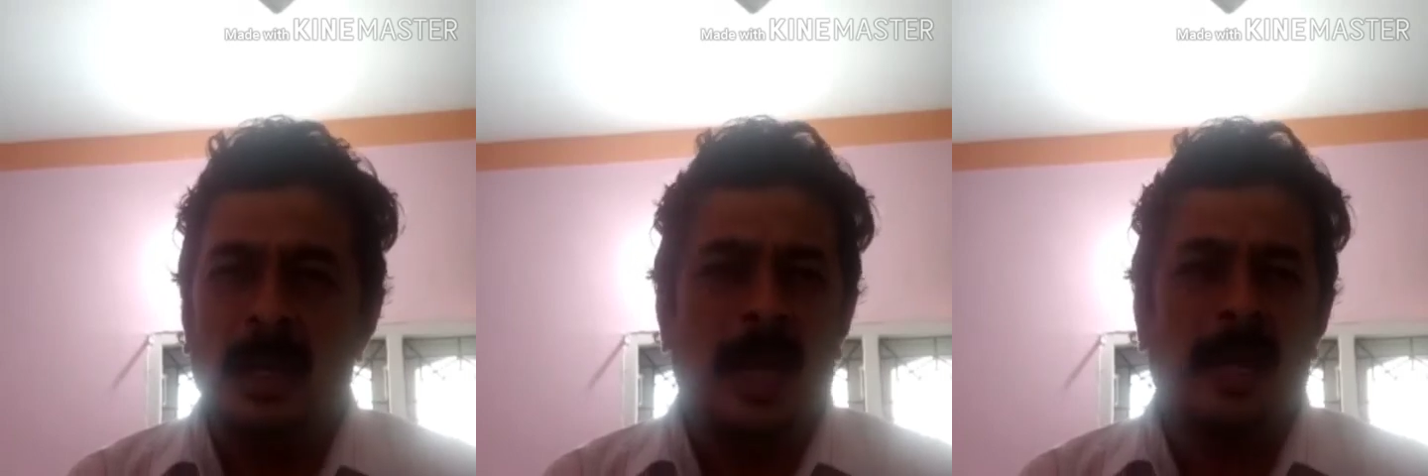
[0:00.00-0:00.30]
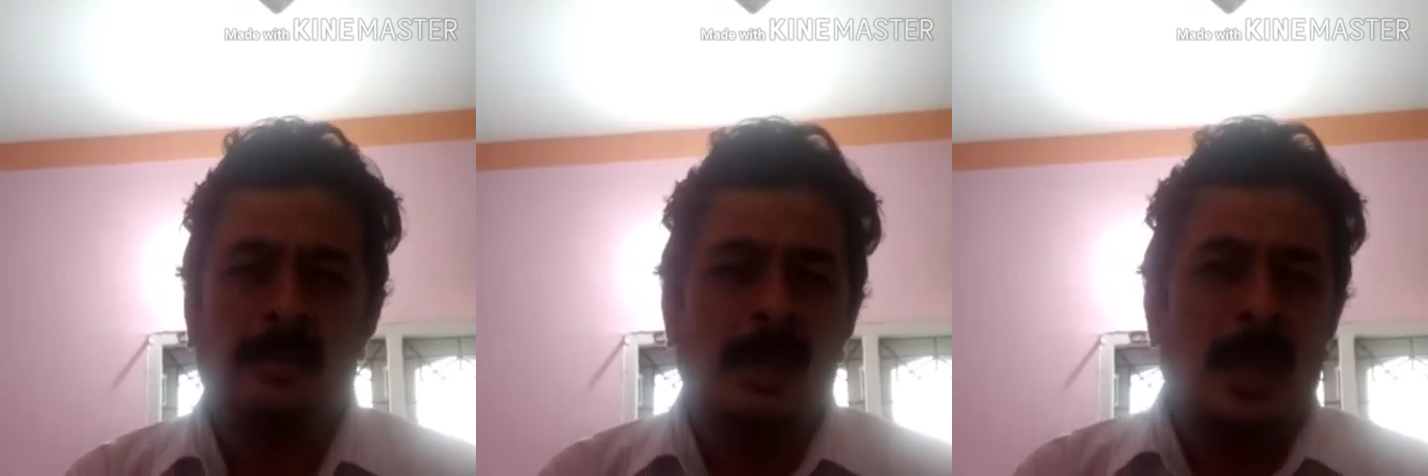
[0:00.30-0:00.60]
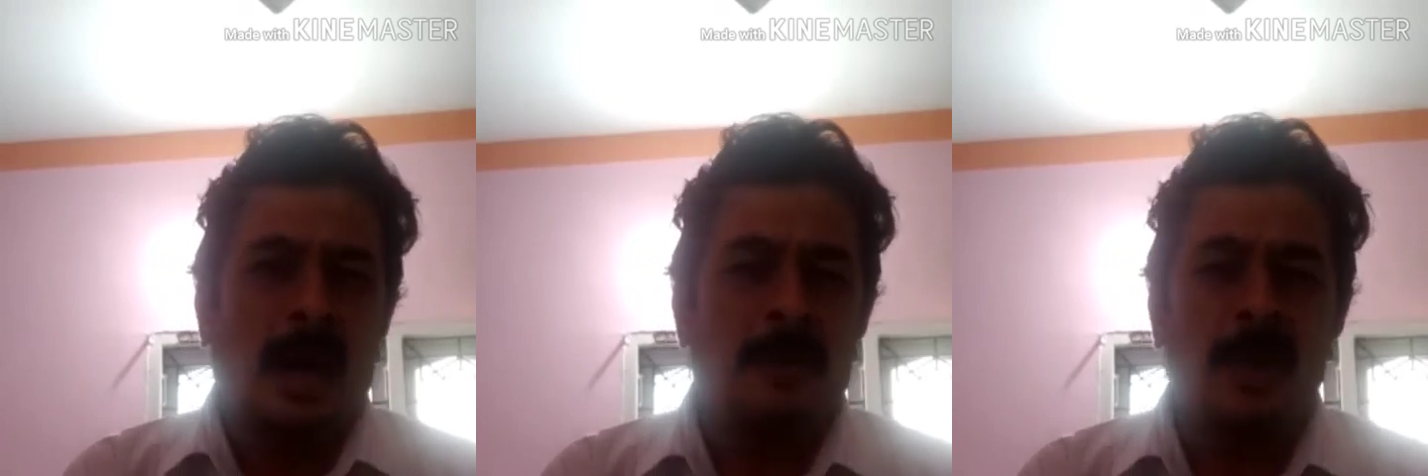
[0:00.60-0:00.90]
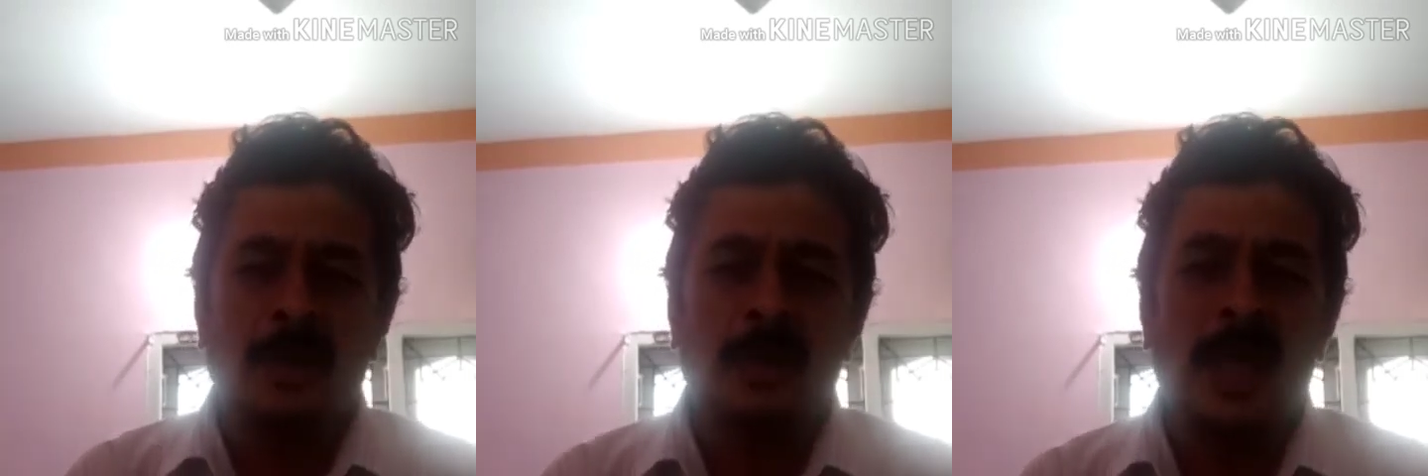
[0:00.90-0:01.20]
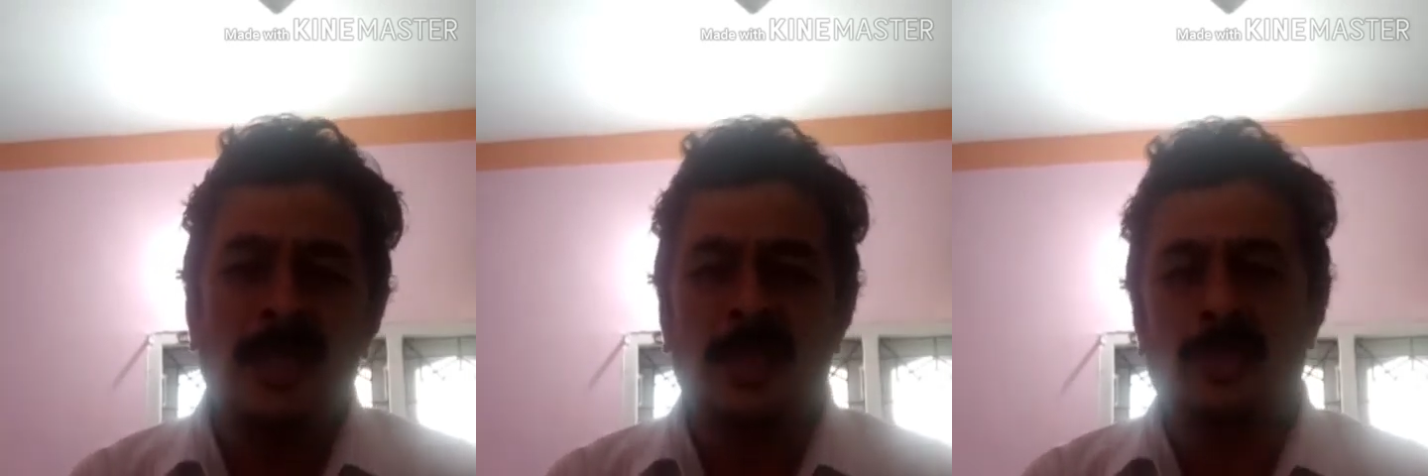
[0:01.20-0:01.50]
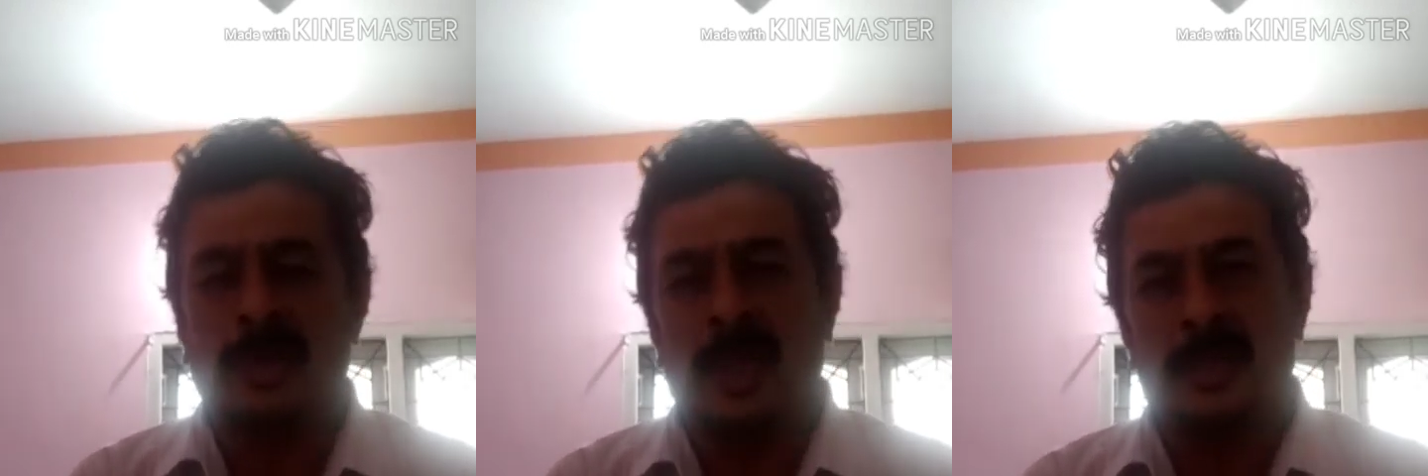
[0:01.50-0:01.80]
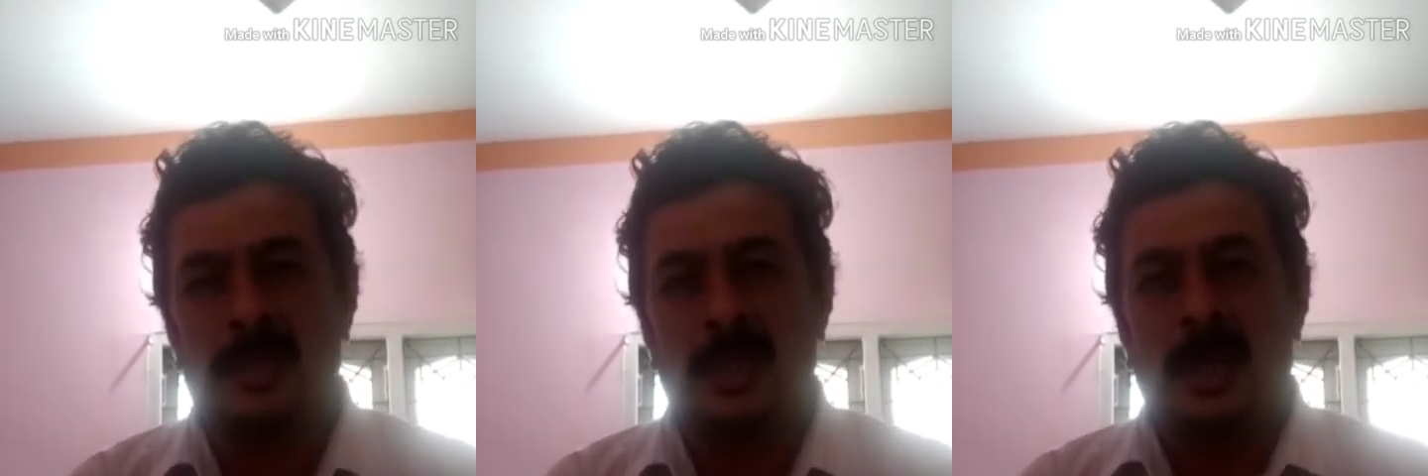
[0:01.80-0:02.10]
like among today's
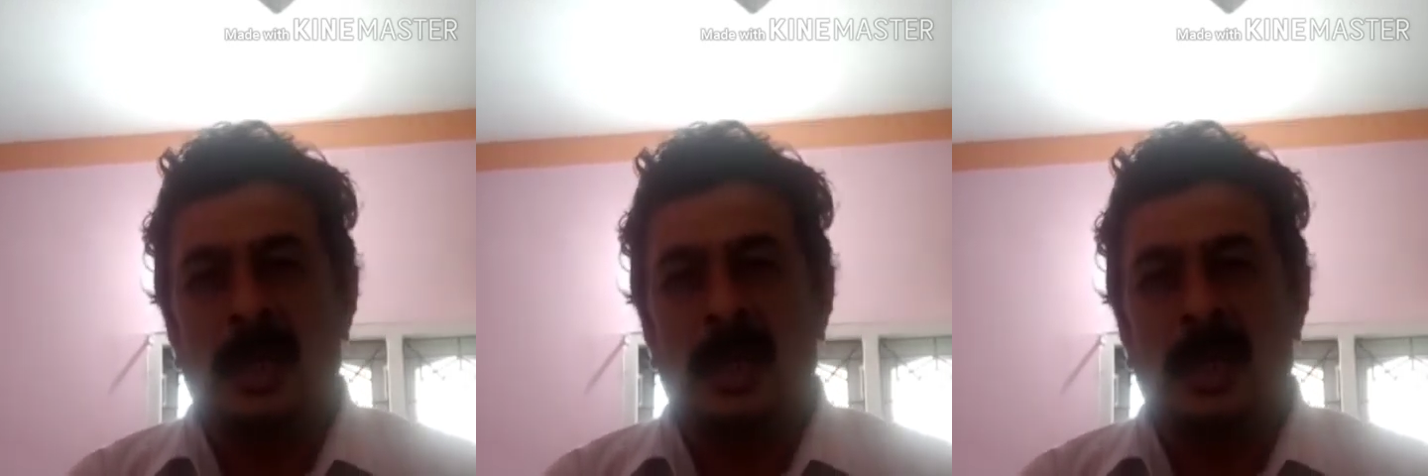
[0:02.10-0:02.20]
students,